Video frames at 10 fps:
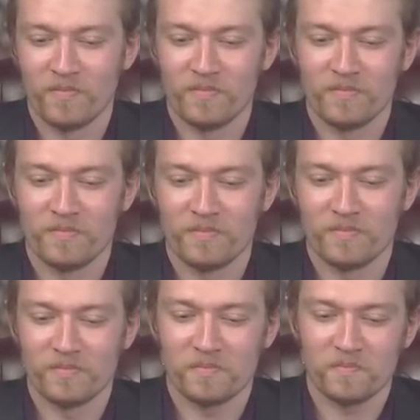
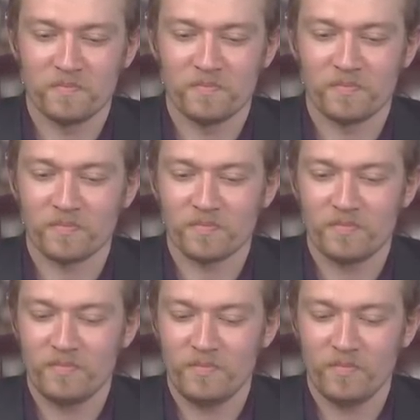
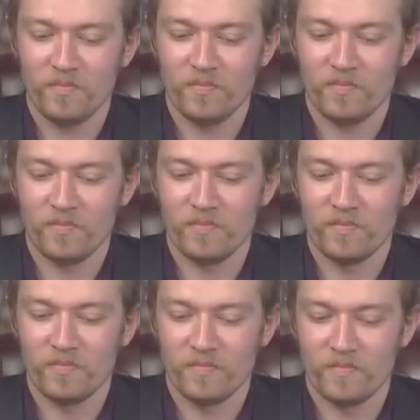
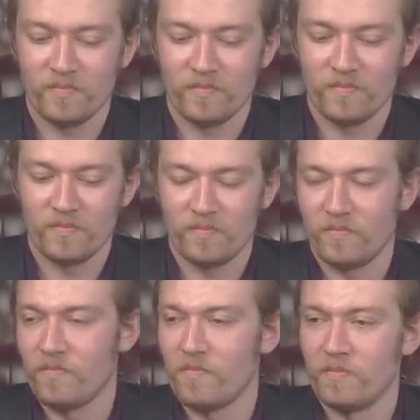No words are spoken by the person on screen.